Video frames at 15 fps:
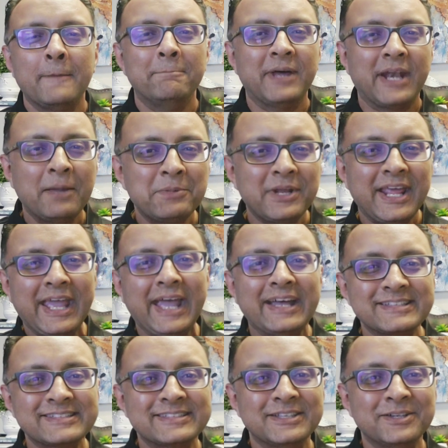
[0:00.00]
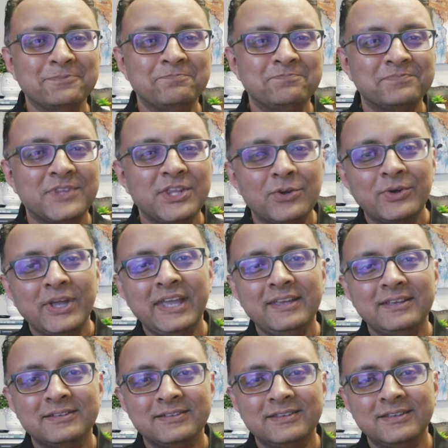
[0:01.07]
But I'm going to ask them,
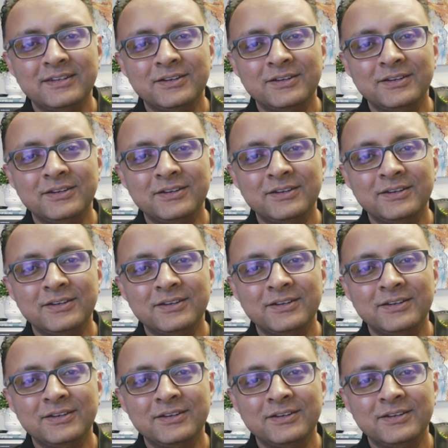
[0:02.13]
hey,